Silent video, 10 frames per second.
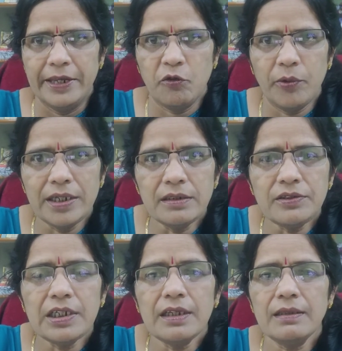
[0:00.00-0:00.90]

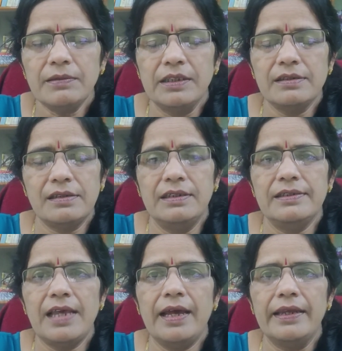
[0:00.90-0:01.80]
quenching this
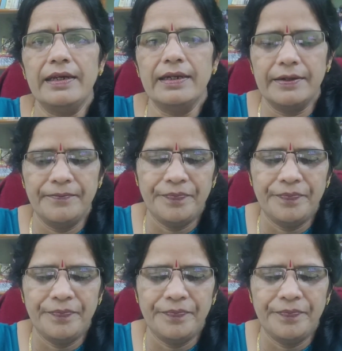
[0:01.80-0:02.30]
desire,